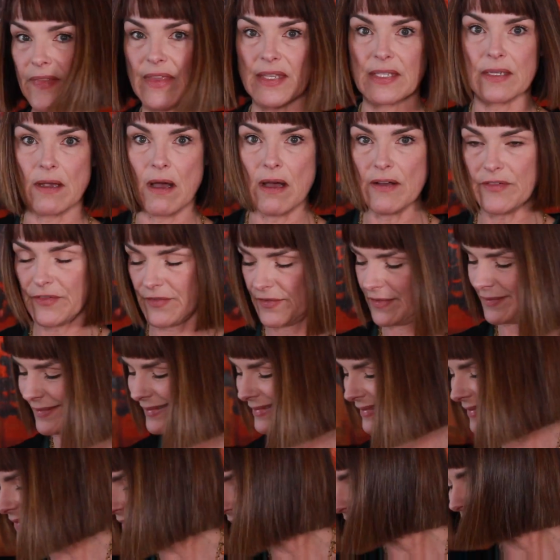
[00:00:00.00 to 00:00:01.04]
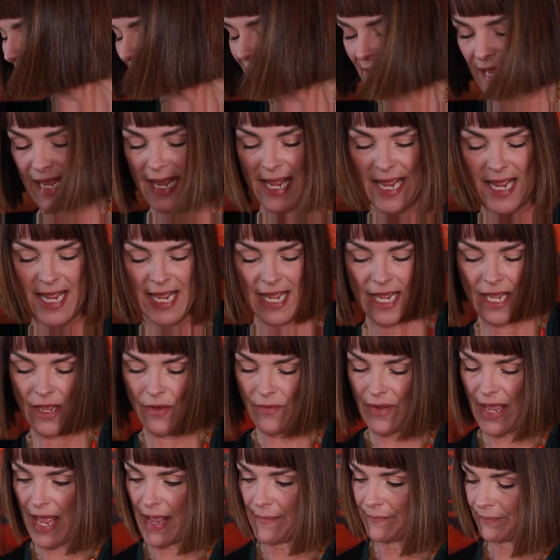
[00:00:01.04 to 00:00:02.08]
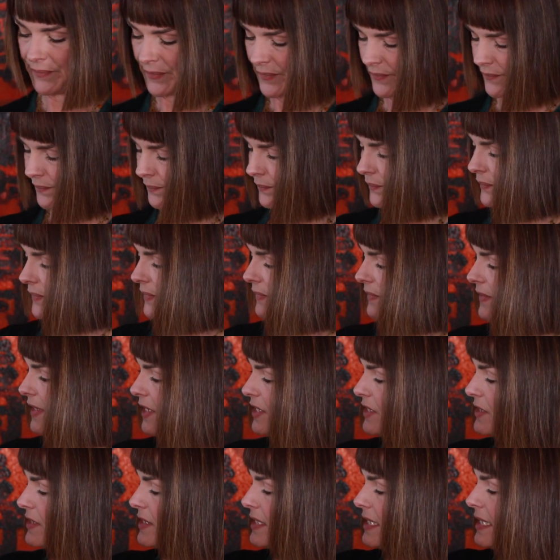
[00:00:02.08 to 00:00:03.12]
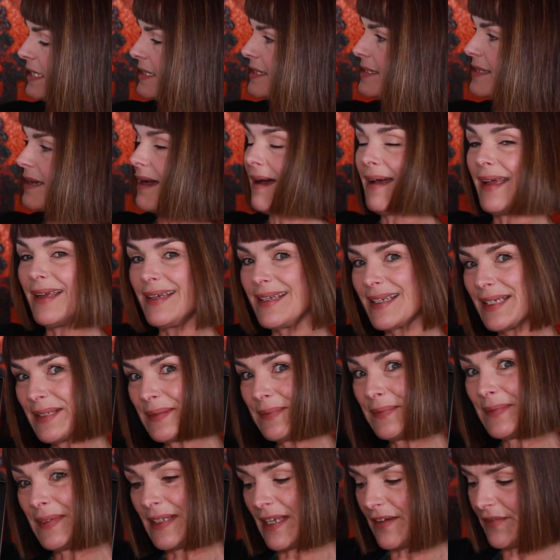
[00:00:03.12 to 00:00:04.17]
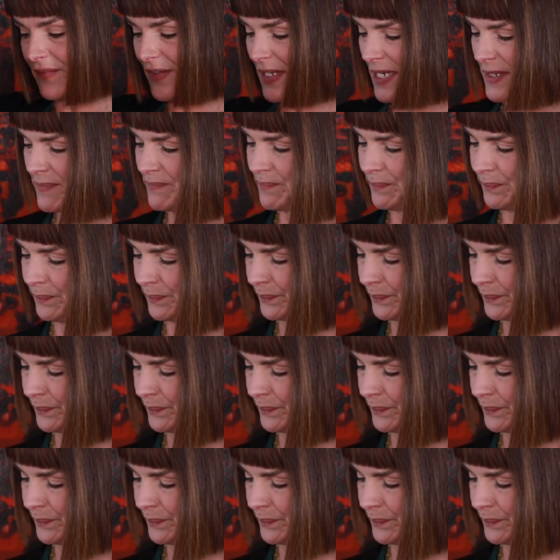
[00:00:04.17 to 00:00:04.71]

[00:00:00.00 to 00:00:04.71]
get this off. Okay. And then you see inside. Lovely.